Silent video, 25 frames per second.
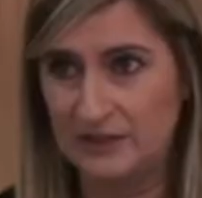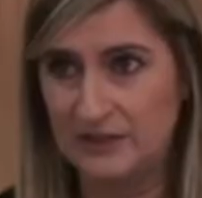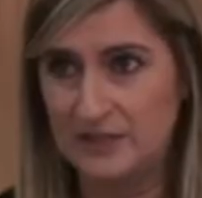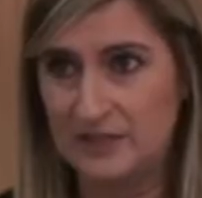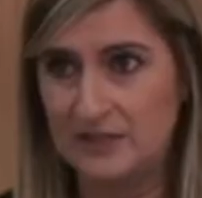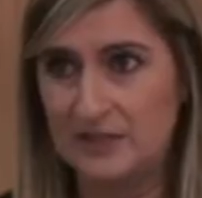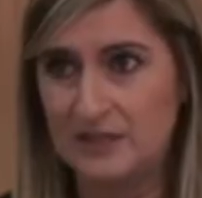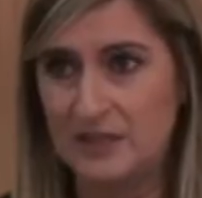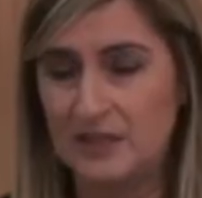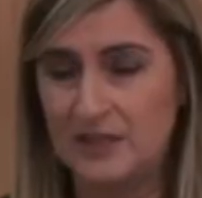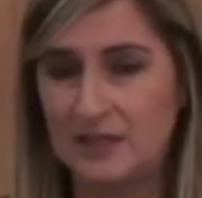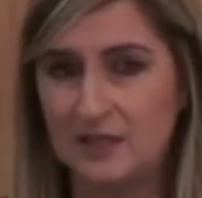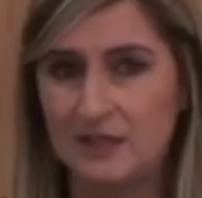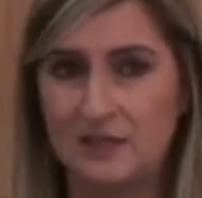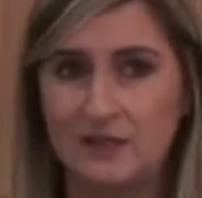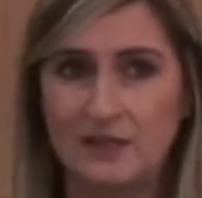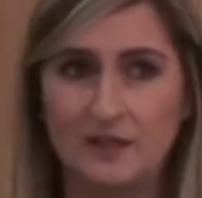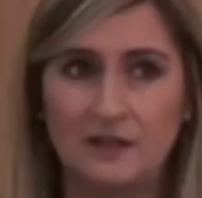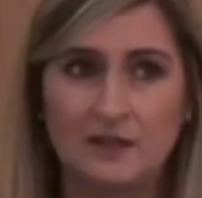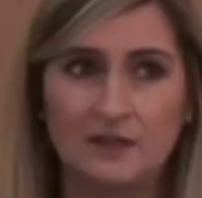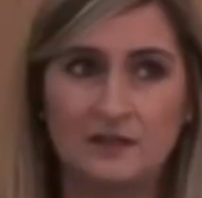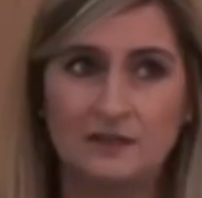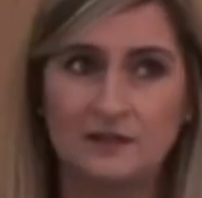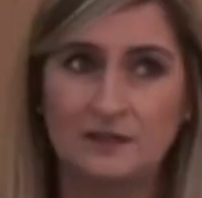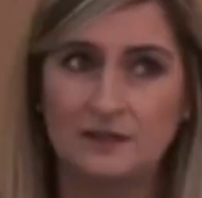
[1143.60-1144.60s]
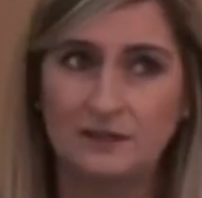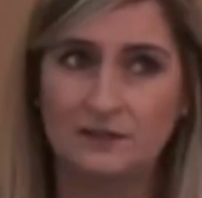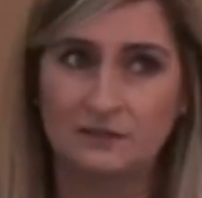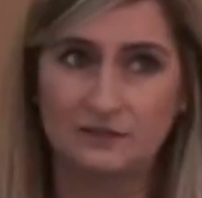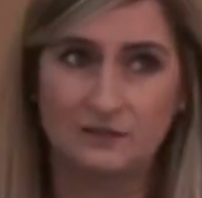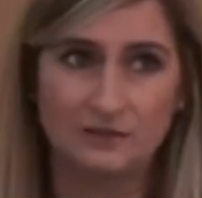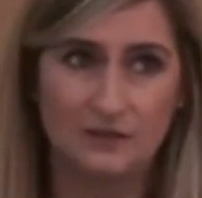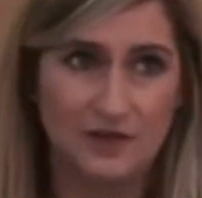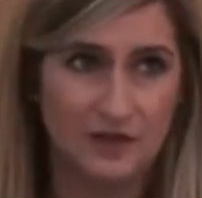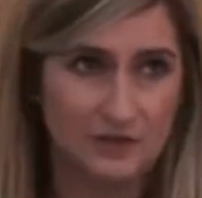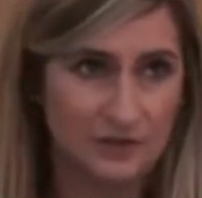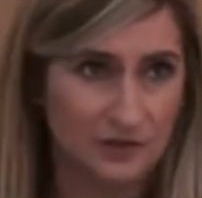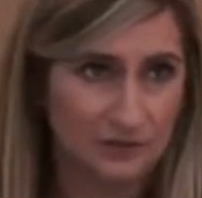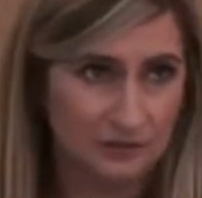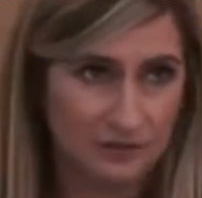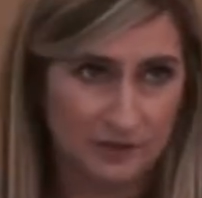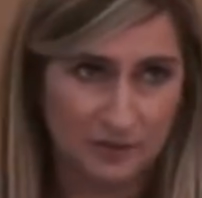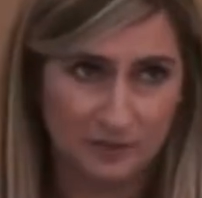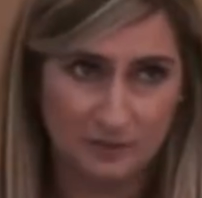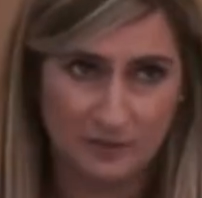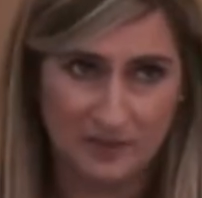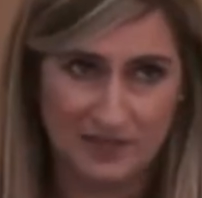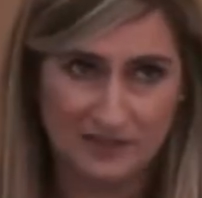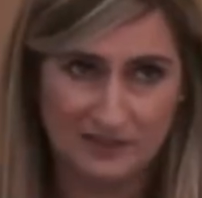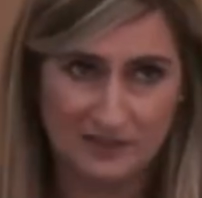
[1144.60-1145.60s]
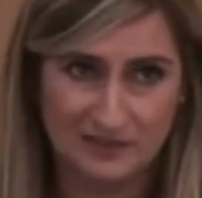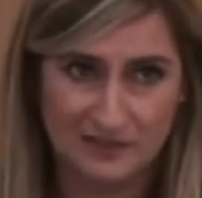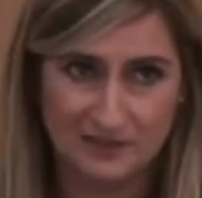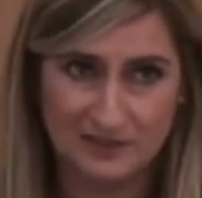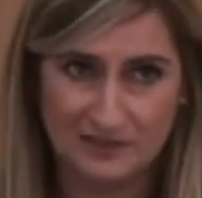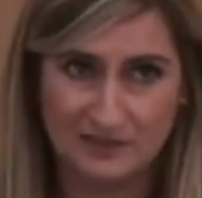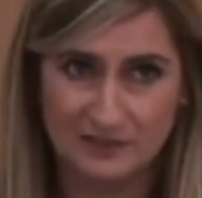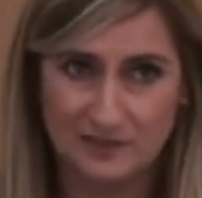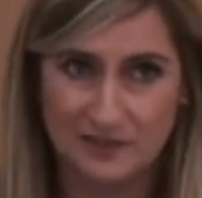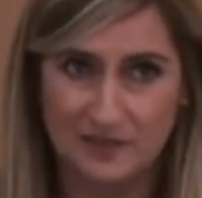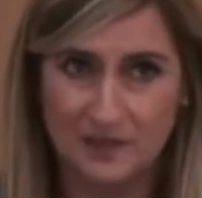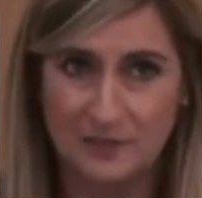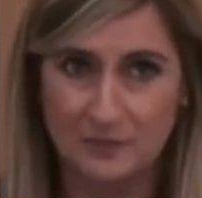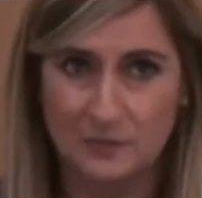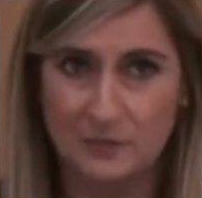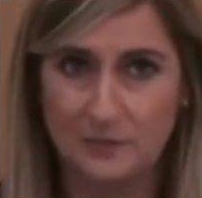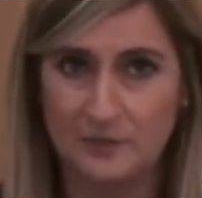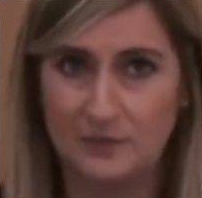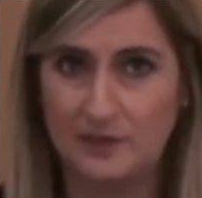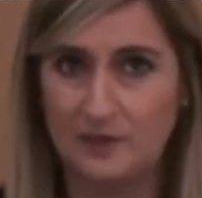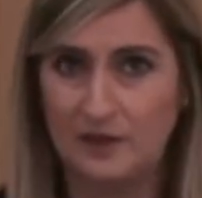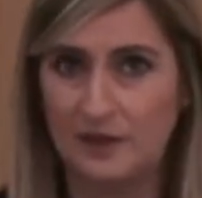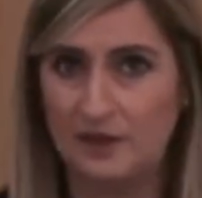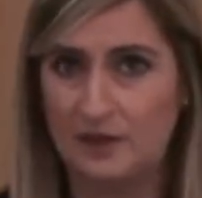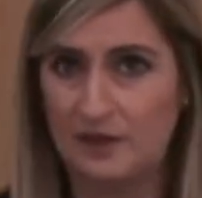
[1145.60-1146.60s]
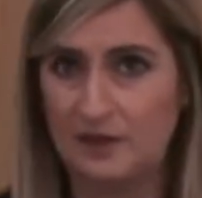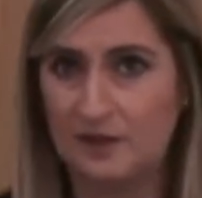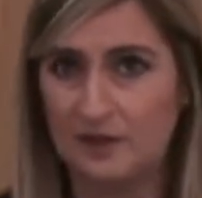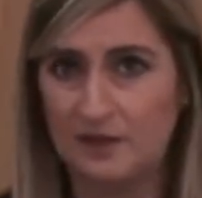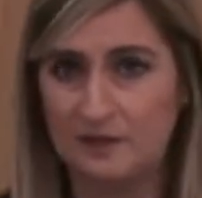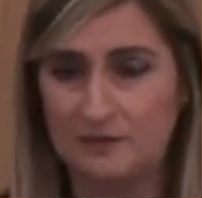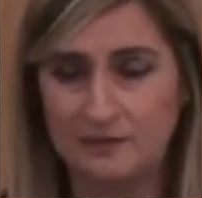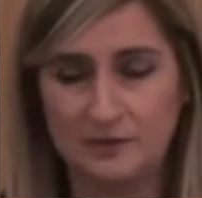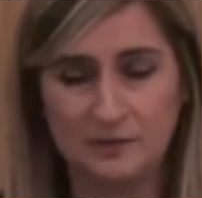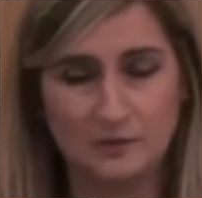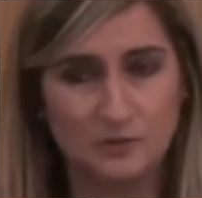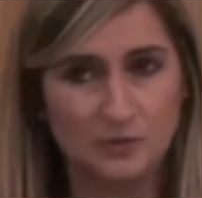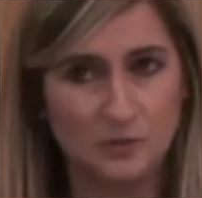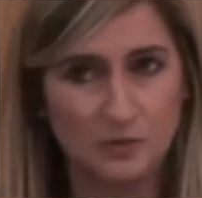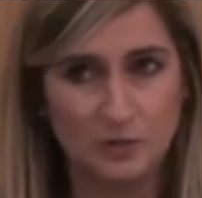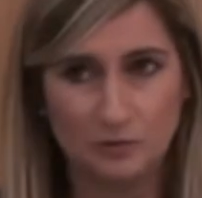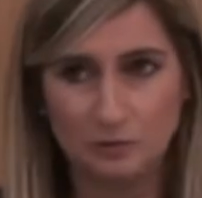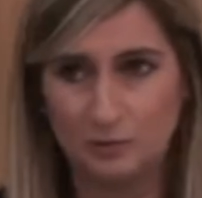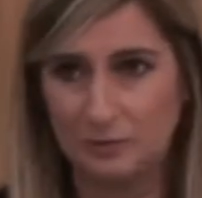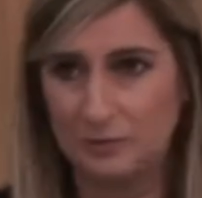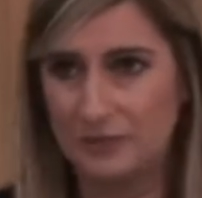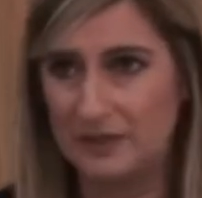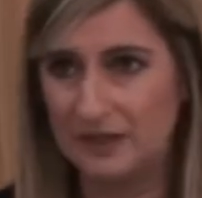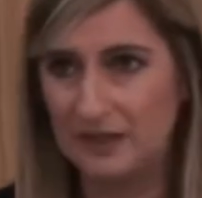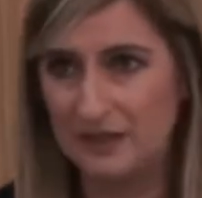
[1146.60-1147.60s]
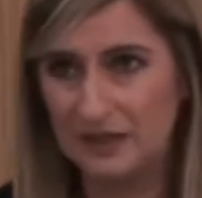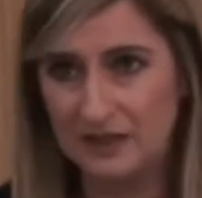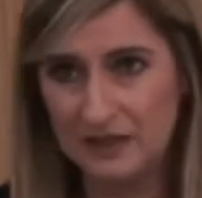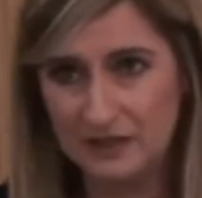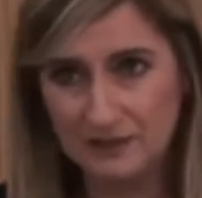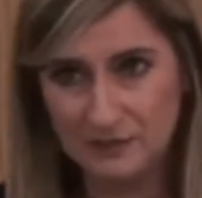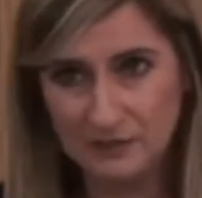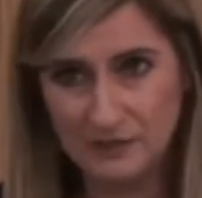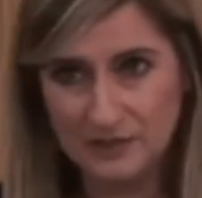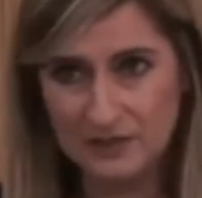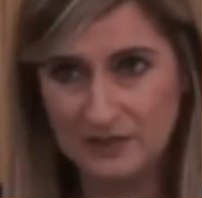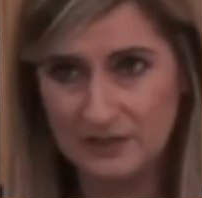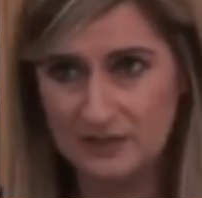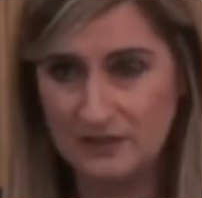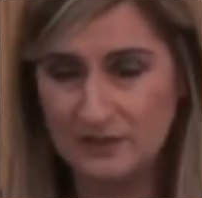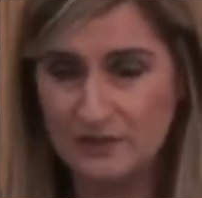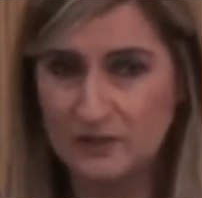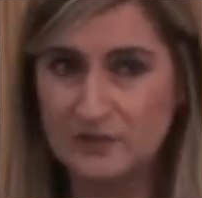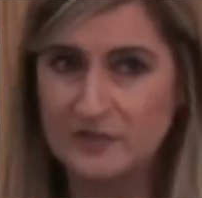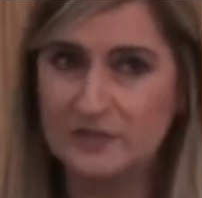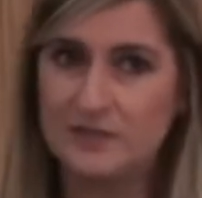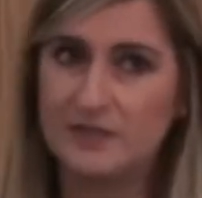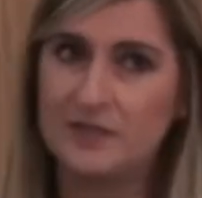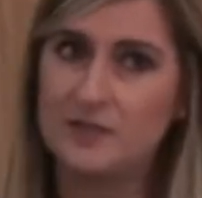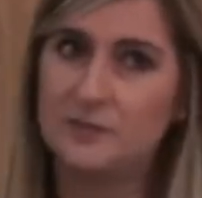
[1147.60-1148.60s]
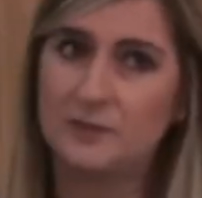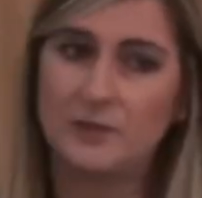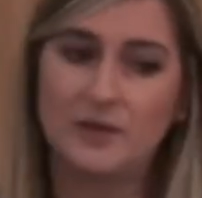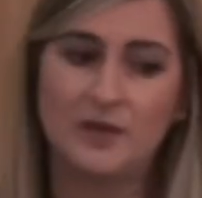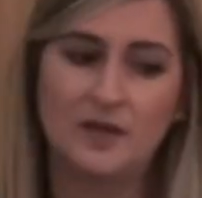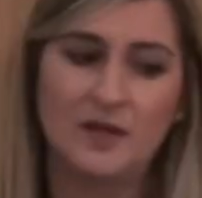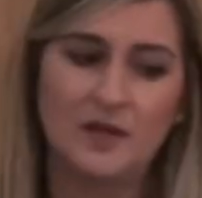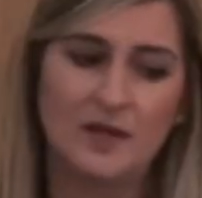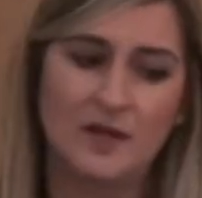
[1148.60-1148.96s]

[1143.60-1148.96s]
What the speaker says: the day. They have very fragmented sleep. They can have abnormal behaviours in their sleep.